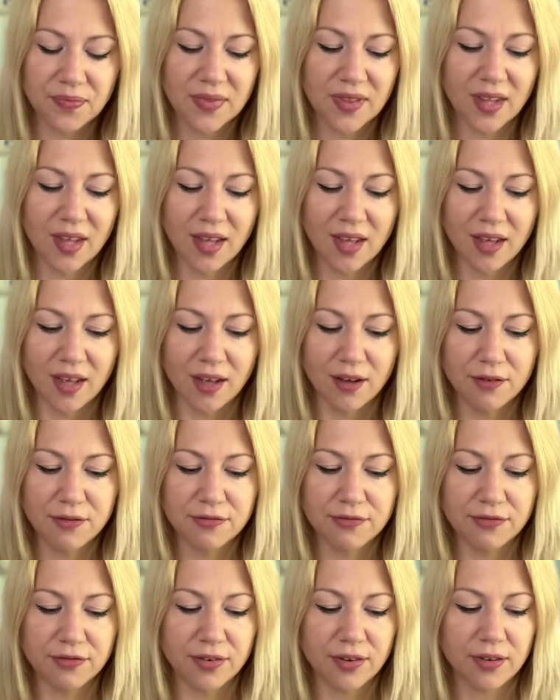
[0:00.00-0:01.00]

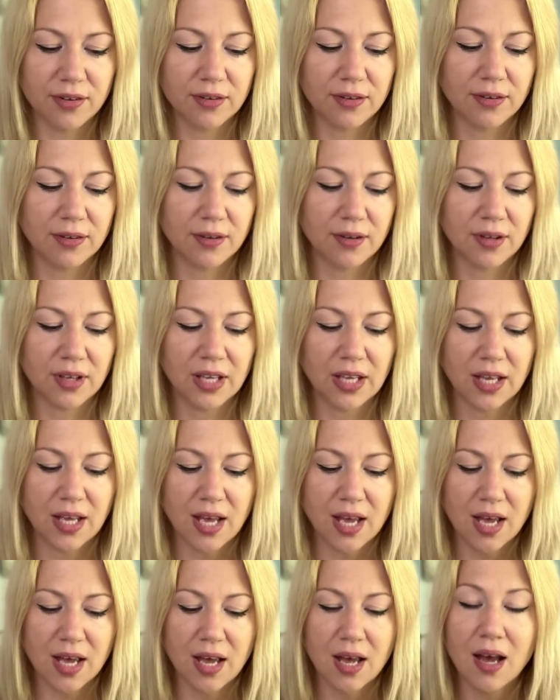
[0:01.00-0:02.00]
if
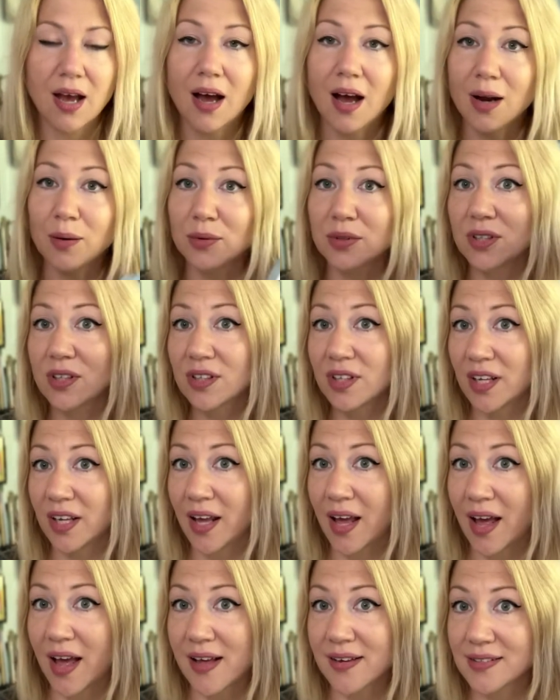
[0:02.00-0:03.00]
I were looking
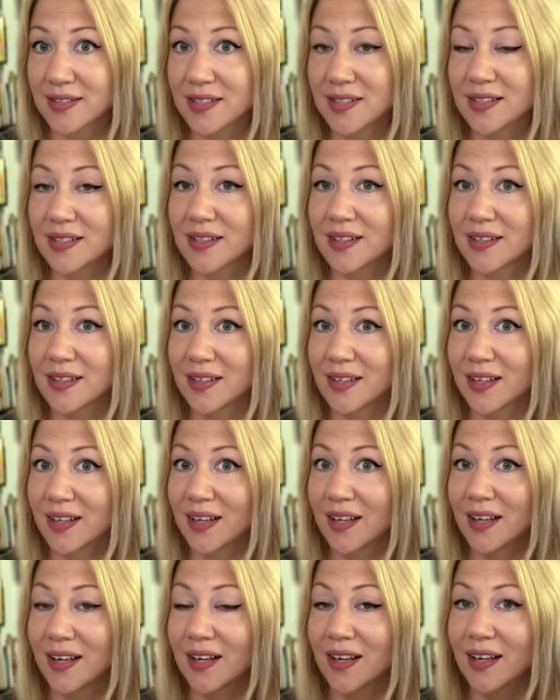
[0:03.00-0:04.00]
at
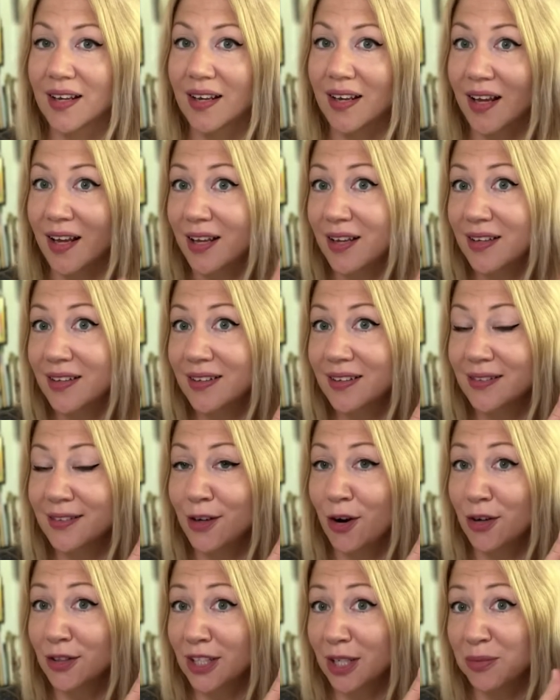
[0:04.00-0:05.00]
a
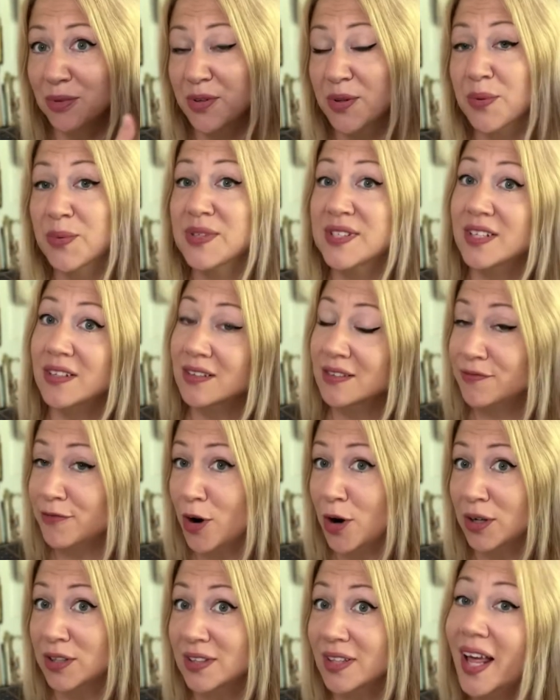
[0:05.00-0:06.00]
yarn label that was in a
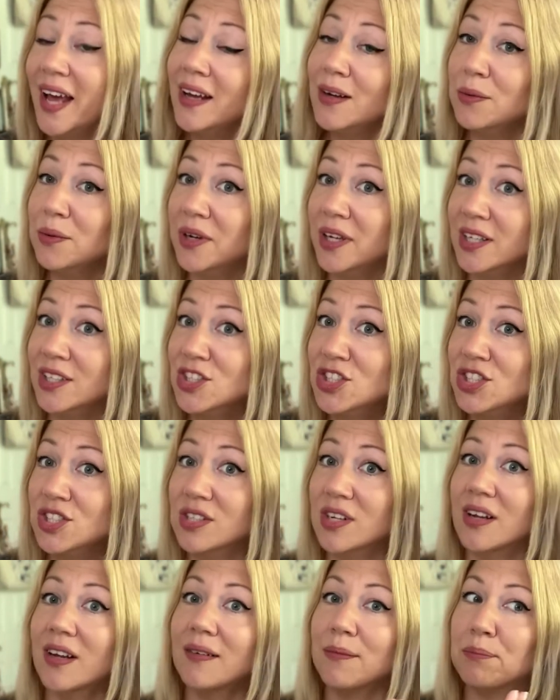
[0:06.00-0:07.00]
foreign language,
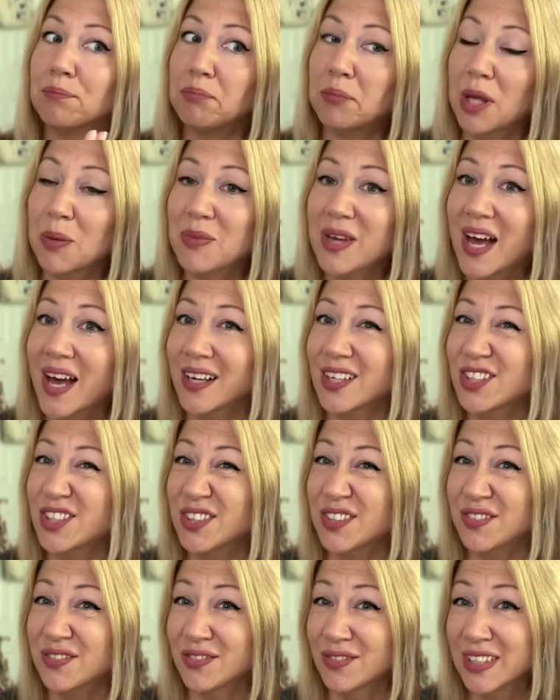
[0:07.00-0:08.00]
maybe I
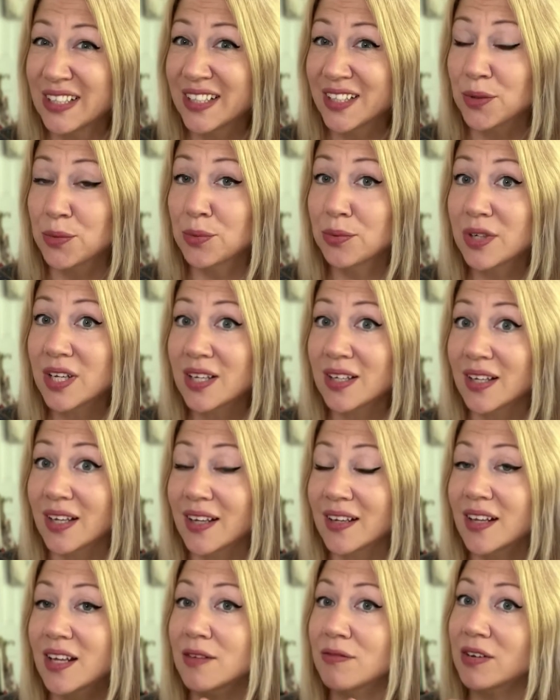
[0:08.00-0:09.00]
couldn't really read
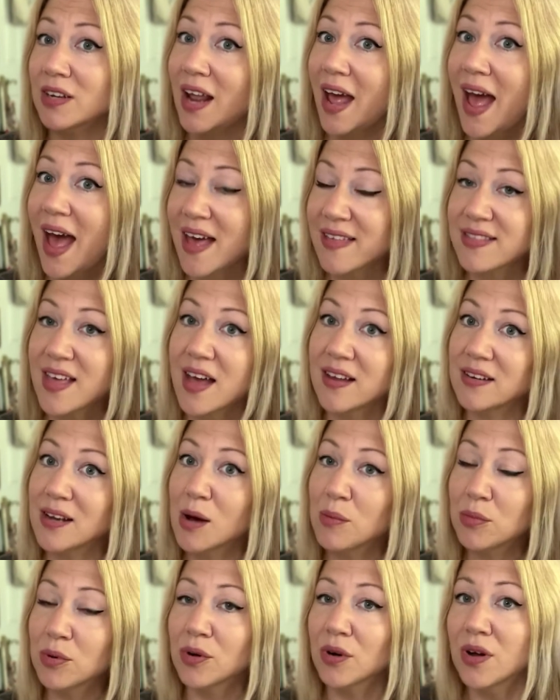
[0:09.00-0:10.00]
it. If it had that
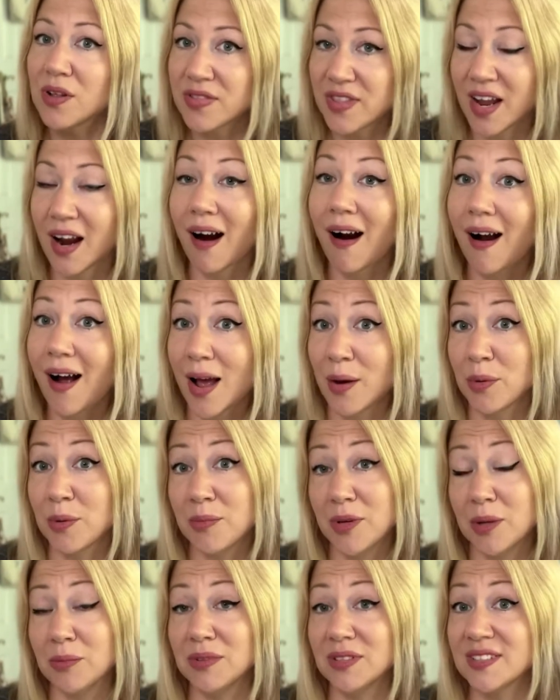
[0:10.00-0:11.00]
number on there, I would be
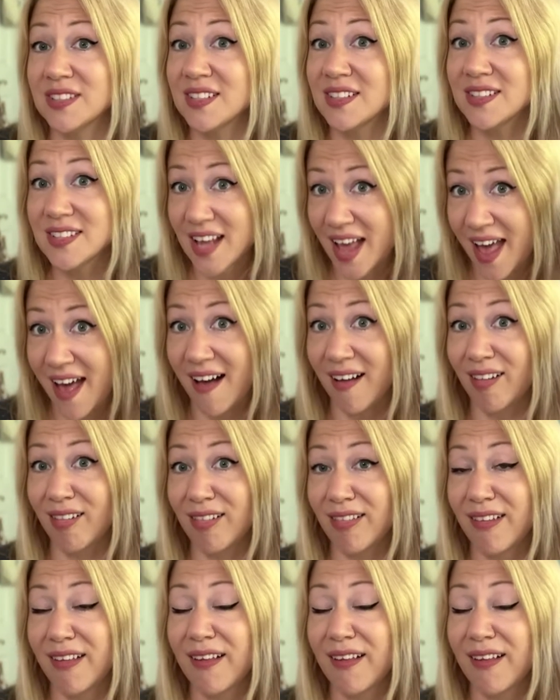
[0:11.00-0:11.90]
able to tell